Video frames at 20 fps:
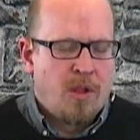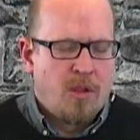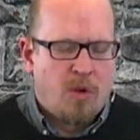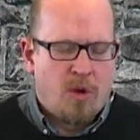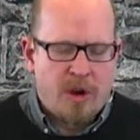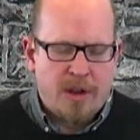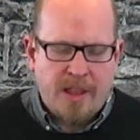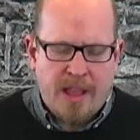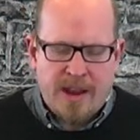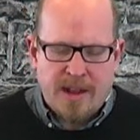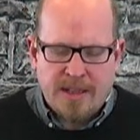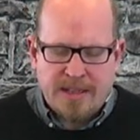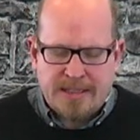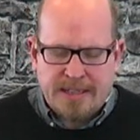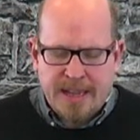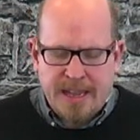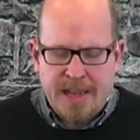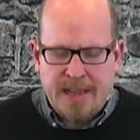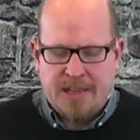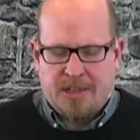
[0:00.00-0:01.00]
Lord, let
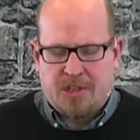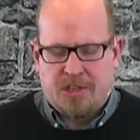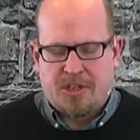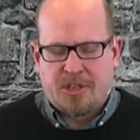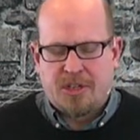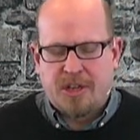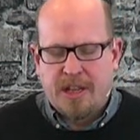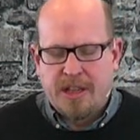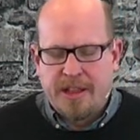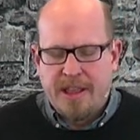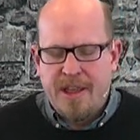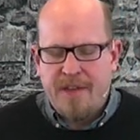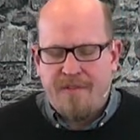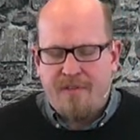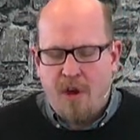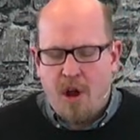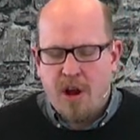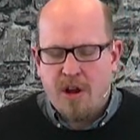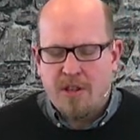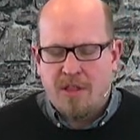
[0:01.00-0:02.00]
us each
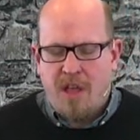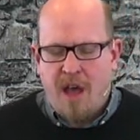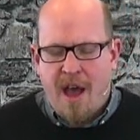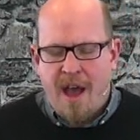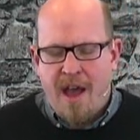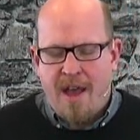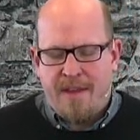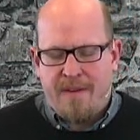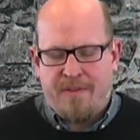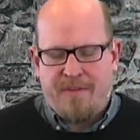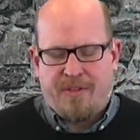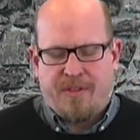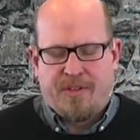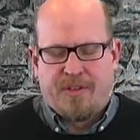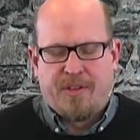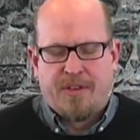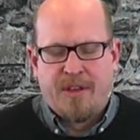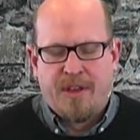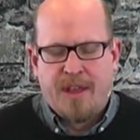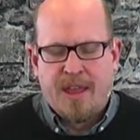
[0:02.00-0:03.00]
live our lives